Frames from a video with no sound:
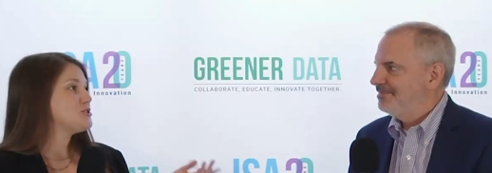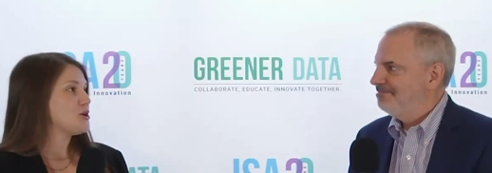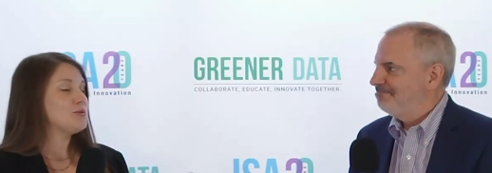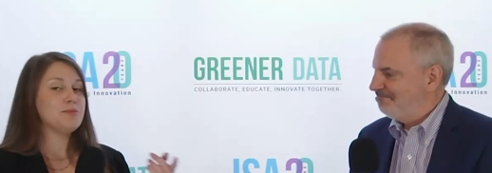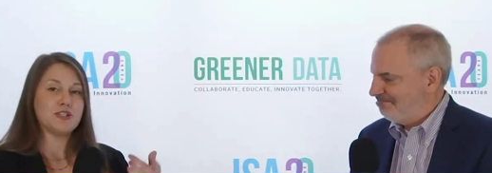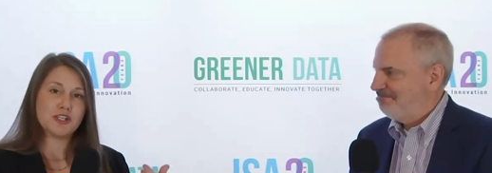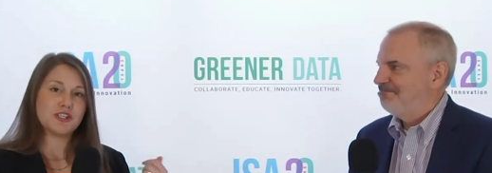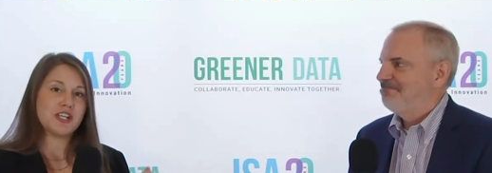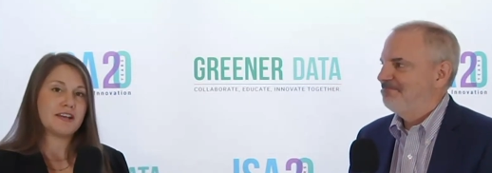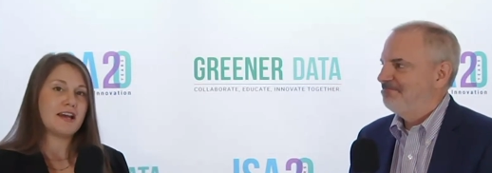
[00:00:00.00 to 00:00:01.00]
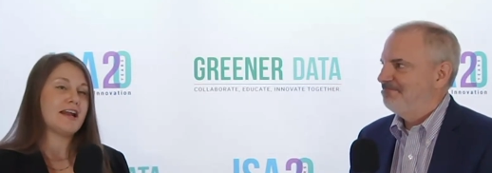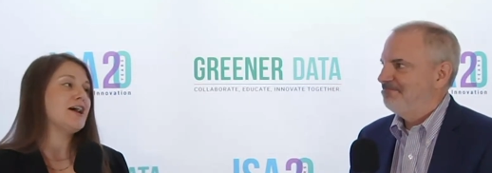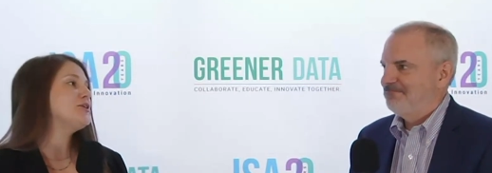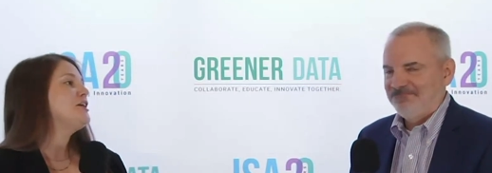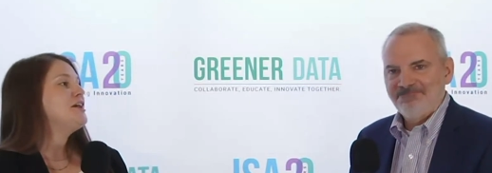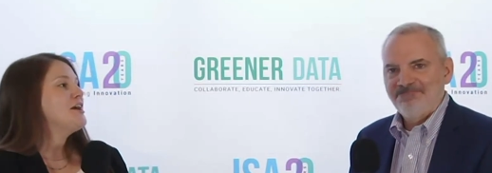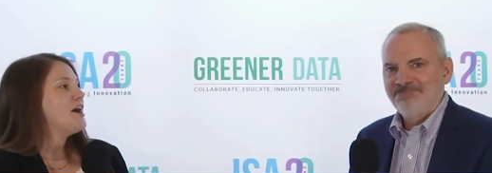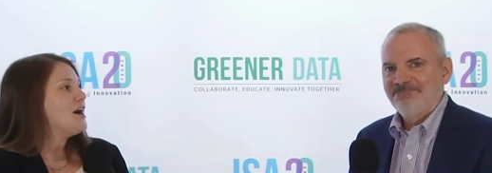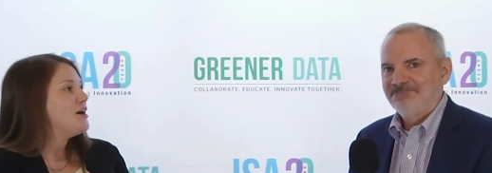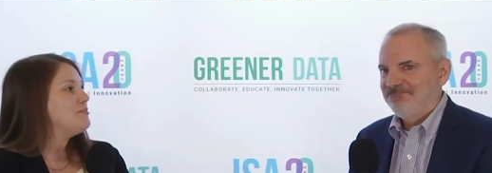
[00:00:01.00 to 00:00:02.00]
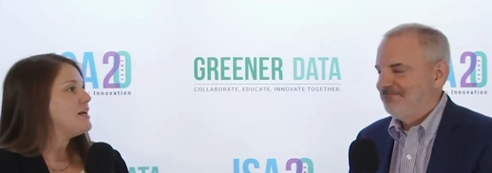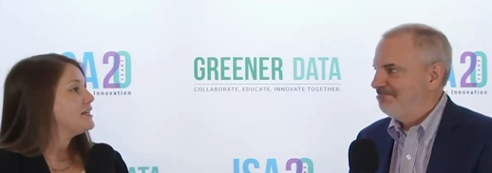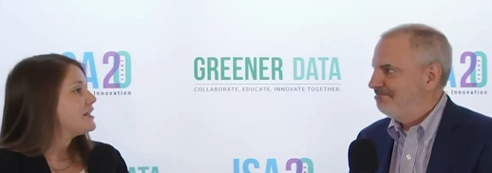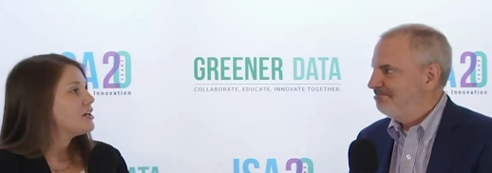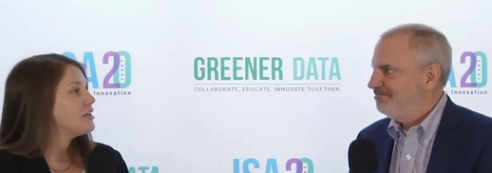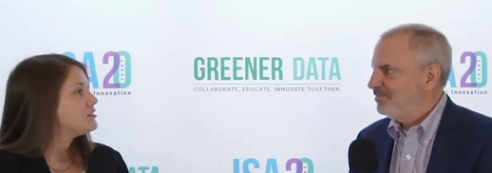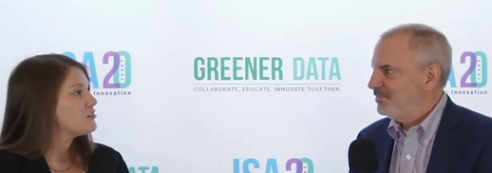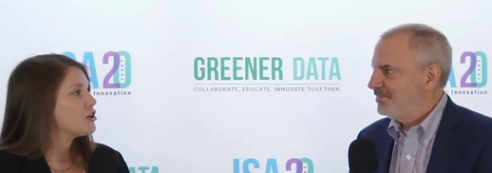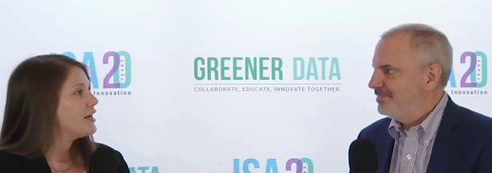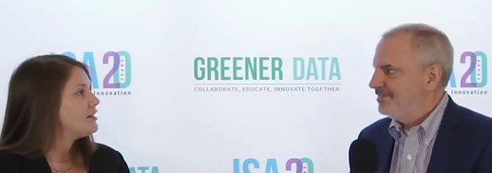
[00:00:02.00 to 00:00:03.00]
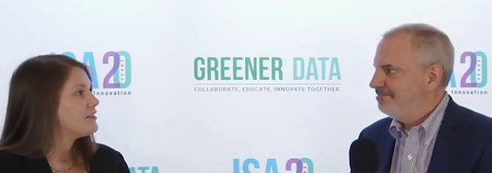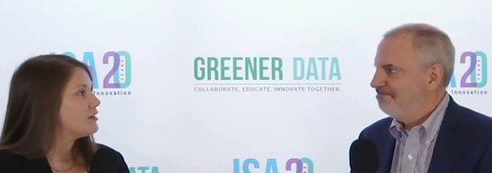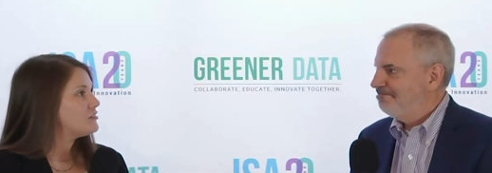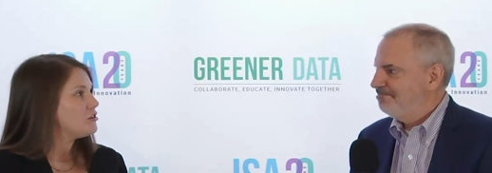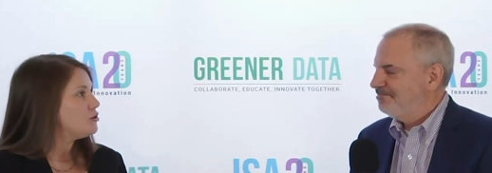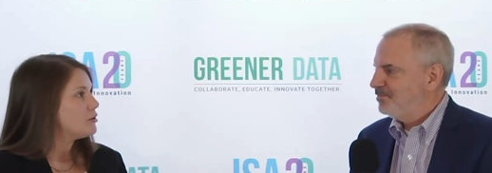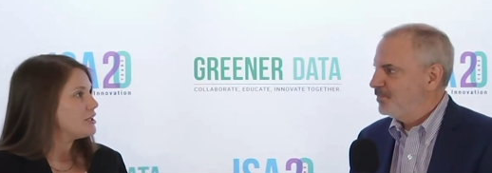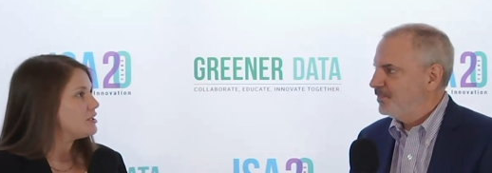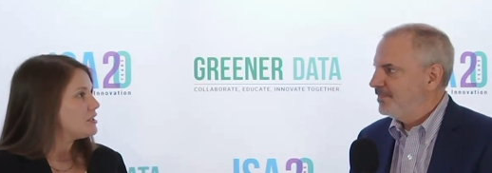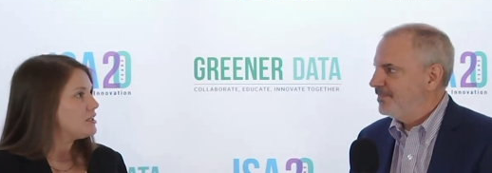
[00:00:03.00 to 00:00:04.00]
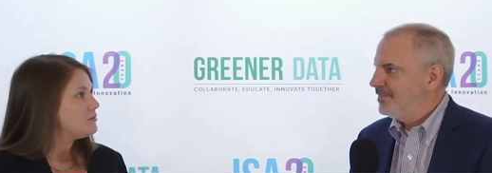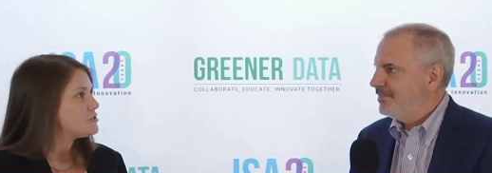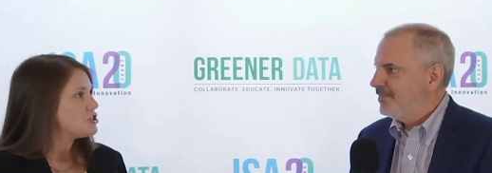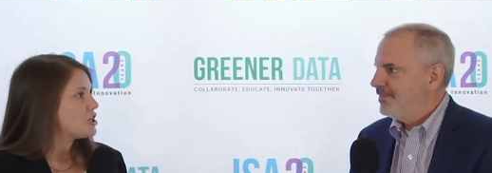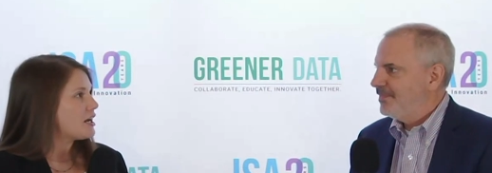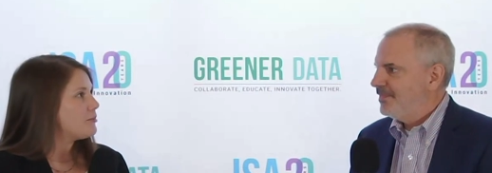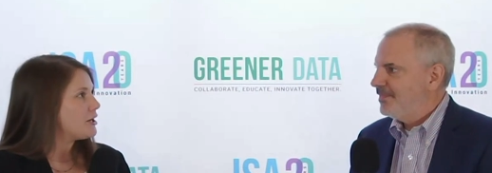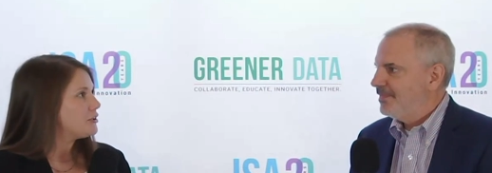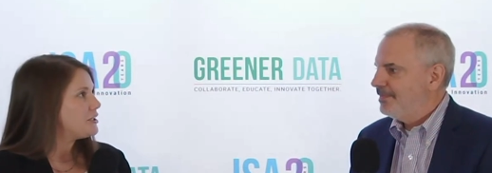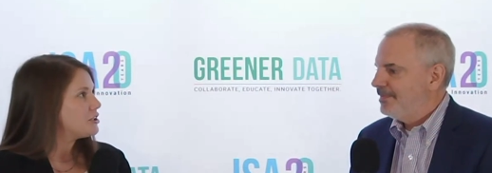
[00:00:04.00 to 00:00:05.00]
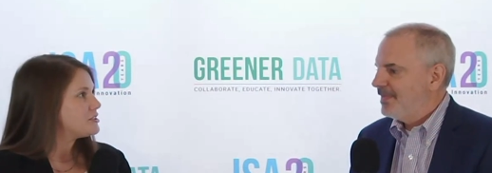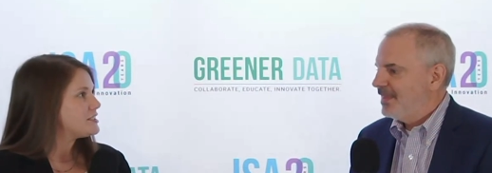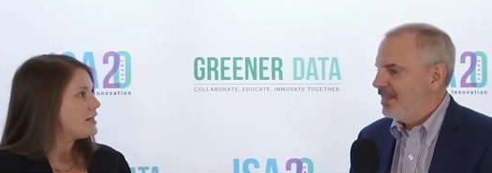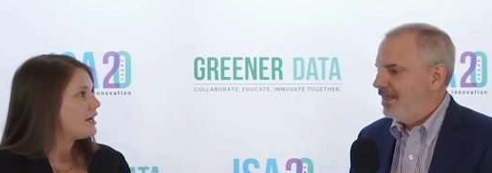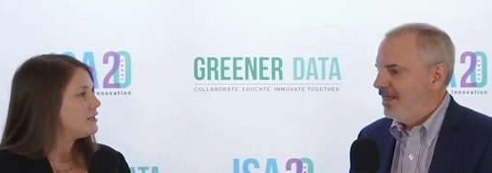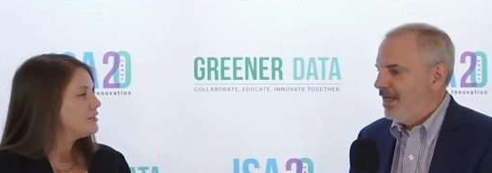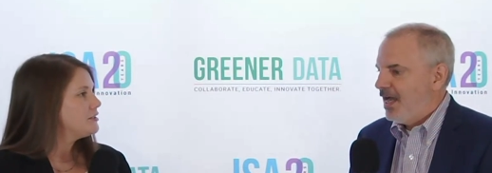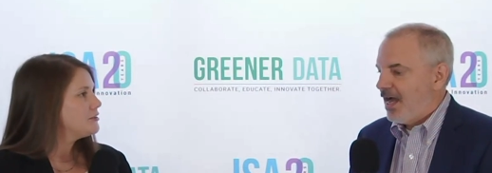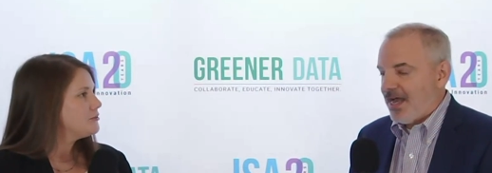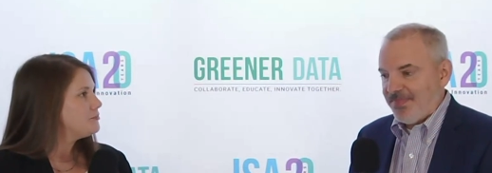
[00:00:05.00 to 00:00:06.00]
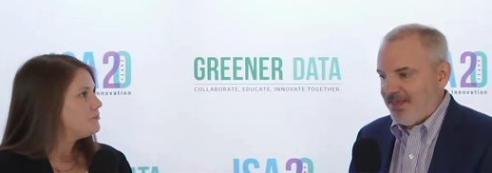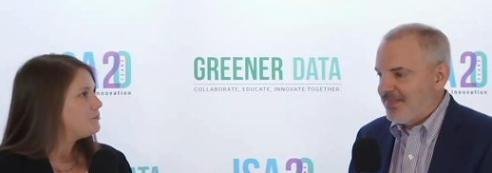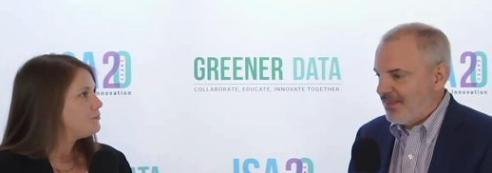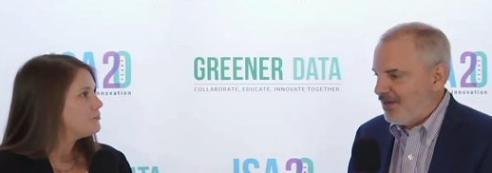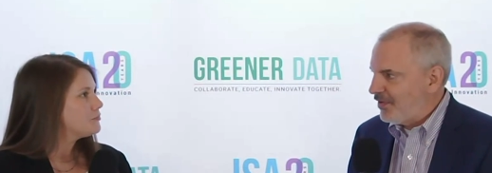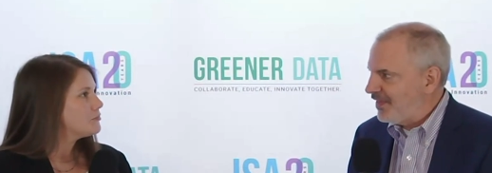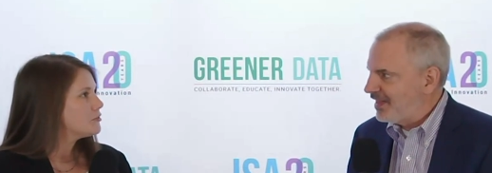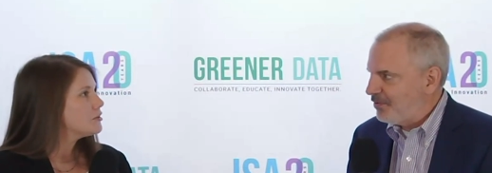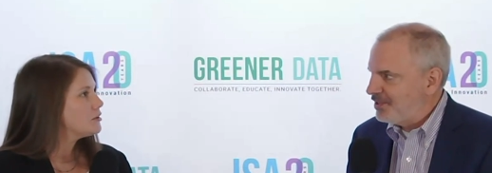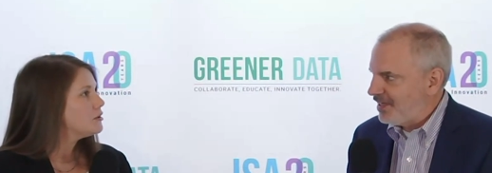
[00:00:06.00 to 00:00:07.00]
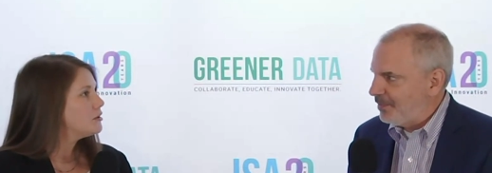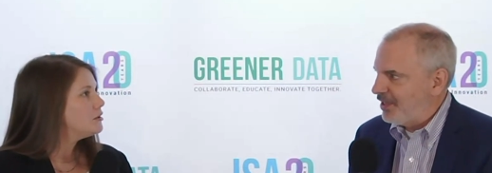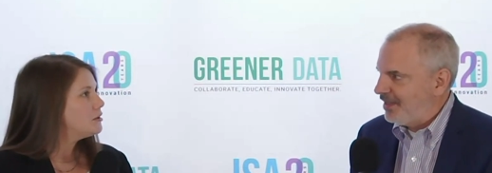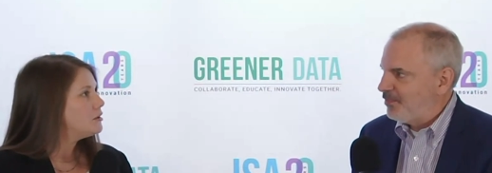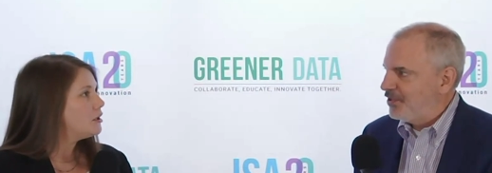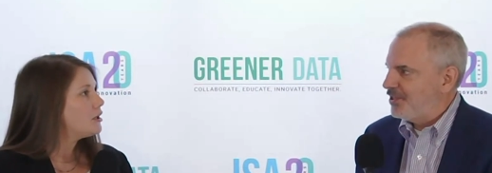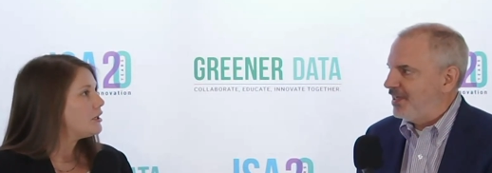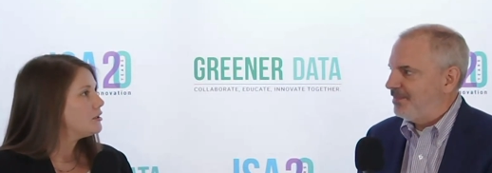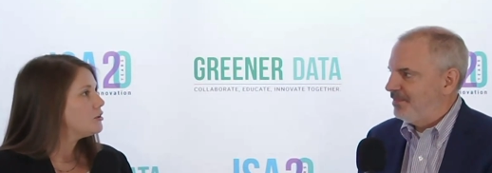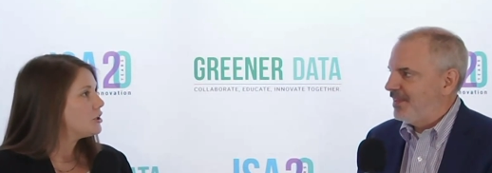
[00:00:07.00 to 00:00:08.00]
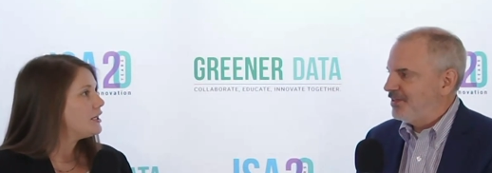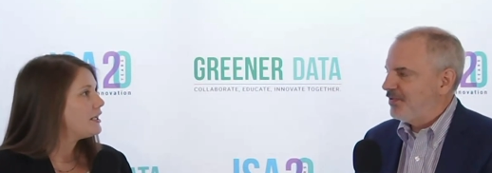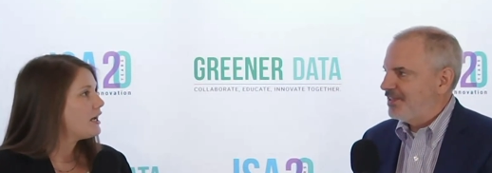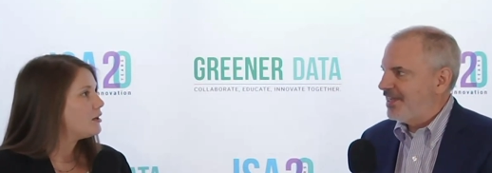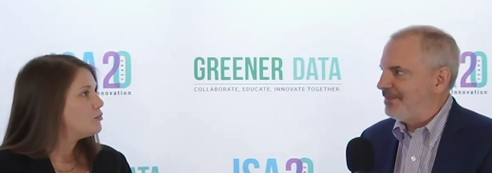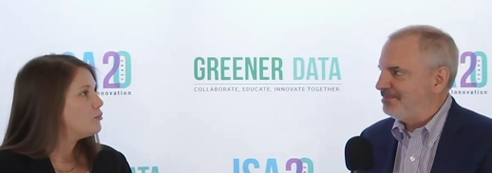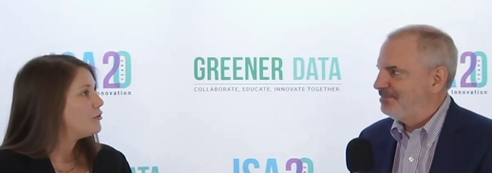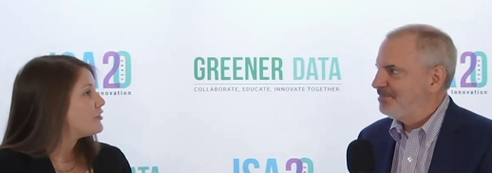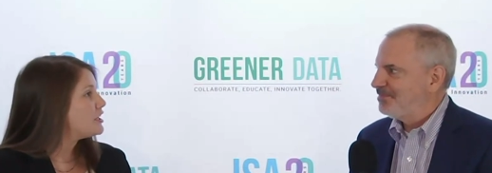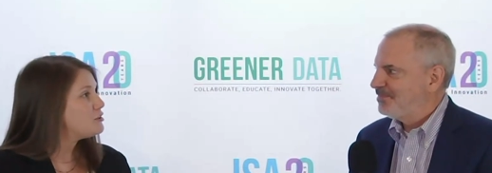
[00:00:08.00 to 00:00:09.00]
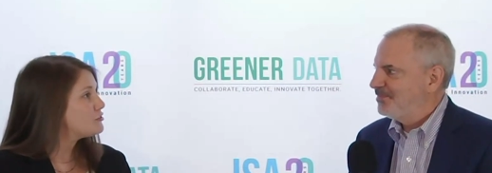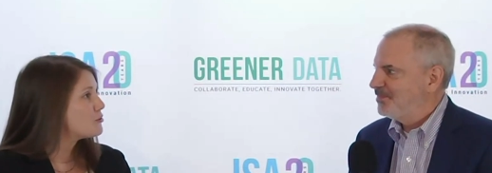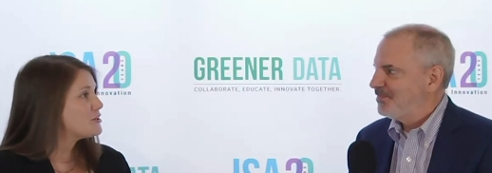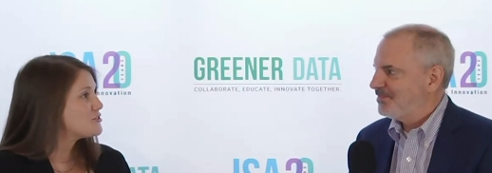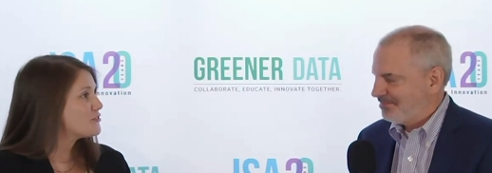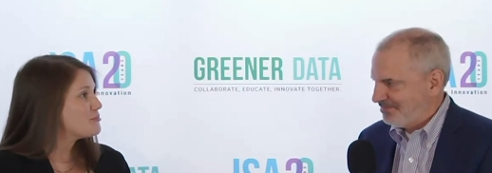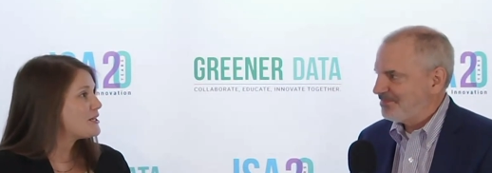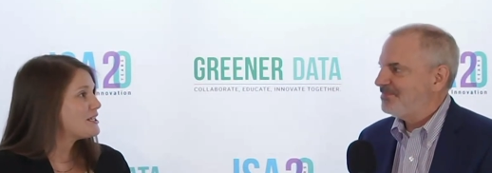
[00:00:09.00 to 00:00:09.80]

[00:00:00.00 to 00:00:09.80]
Speaker 1: So be sure to check that out. Um, and Kerry, is there anything else that you wanted to, to chat about here today?
Speaker 2: I think you know. I think that was it, Emily. I appreciate okay,
Speaker 1: it. Great, yeah. Well, thank you so much for being